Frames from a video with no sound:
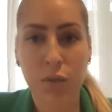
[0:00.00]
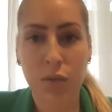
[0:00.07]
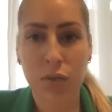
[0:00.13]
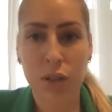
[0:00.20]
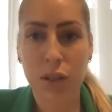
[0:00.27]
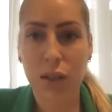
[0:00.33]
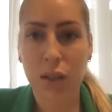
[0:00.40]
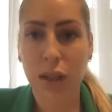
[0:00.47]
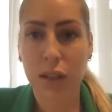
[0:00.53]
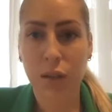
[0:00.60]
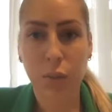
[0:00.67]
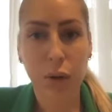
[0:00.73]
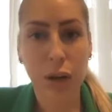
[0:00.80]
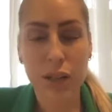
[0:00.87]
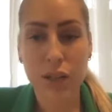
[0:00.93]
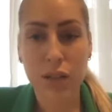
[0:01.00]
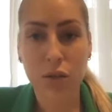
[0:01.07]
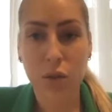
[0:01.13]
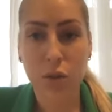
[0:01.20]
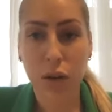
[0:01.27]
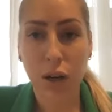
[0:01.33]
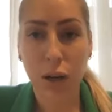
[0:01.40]
We've seen like the price has
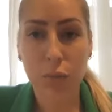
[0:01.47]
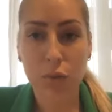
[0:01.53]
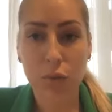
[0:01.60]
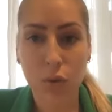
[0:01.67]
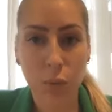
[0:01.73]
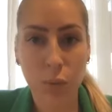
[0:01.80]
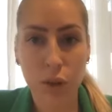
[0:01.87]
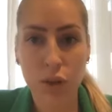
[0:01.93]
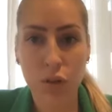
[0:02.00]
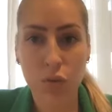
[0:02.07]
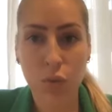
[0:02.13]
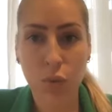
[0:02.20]
gone up so much as